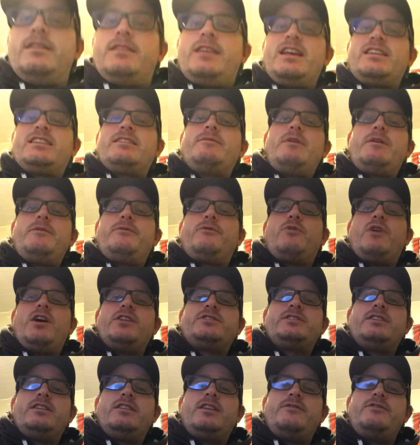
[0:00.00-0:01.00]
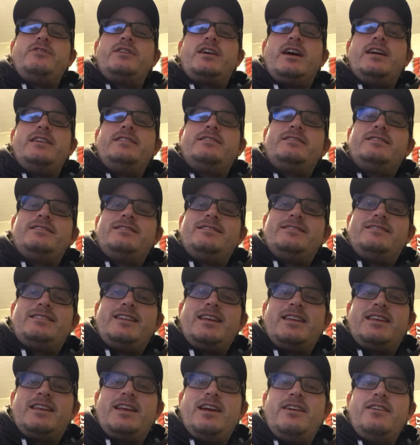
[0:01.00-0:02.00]
thanks everybody for watching. I love you guys.
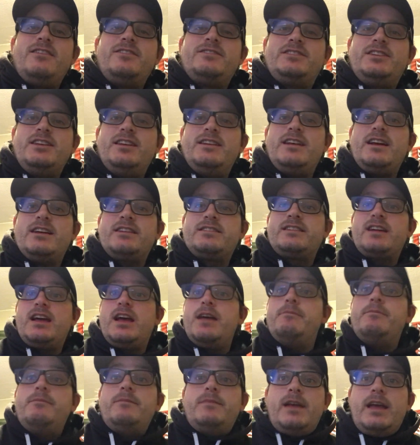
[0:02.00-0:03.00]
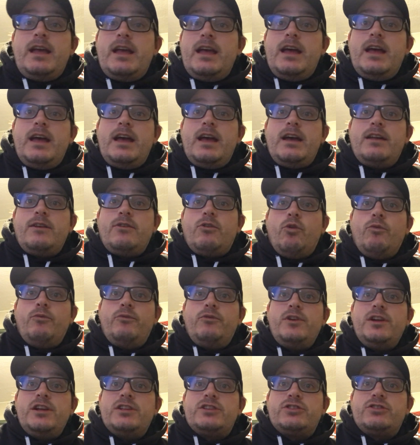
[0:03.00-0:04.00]
Take care. See you next time, and
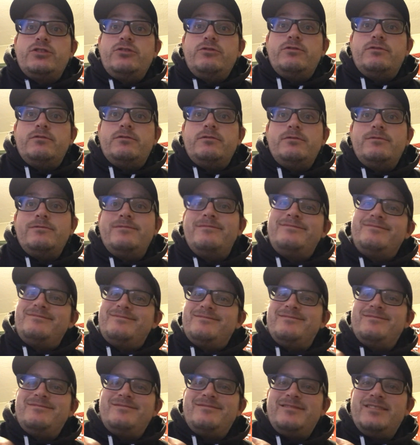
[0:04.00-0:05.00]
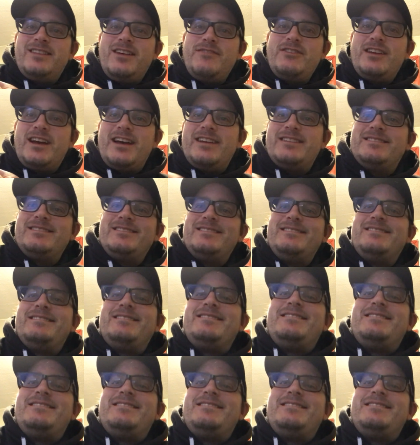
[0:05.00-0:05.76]
hopefully it's soon. Love you guys.